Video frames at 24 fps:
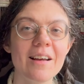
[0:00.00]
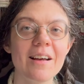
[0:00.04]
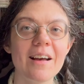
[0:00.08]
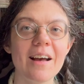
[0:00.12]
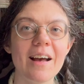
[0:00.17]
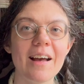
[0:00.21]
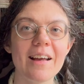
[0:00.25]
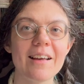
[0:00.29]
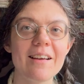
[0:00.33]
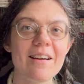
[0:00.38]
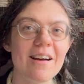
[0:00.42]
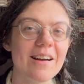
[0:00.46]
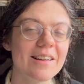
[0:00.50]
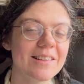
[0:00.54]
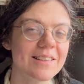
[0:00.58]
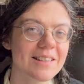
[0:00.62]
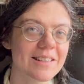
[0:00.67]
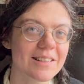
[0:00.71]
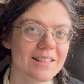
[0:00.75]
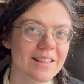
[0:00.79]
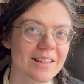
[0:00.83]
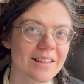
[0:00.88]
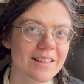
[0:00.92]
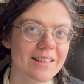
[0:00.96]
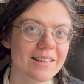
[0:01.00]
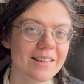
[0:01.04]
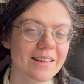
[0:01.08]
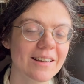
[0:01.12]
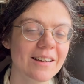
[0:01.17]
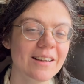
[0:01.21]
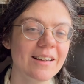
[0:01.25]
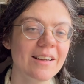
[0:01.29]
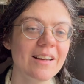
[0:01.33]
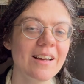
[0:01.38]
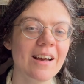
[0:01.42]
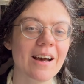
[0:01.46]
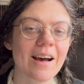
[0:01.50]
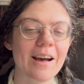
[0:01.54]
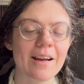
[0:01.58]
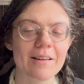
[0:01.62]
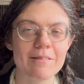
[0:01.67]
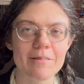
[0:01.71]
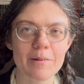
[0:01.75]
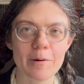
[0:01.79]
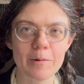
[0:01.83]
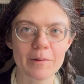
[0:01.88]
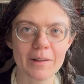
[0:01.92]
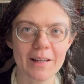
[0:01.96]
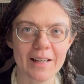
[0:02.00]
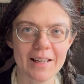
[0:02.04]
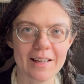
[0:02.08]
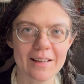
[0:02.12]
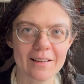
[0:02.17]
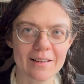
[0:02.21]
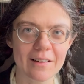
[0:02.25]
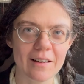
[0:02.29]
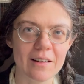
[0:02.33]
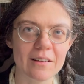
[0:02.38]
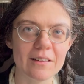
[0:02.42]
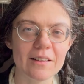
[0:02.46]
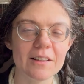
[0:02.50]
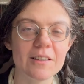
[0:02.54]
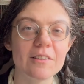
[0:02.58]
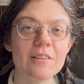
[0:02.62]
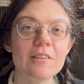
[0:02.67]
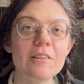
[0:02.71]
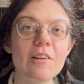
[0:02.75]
I got stuck. I wrote like a little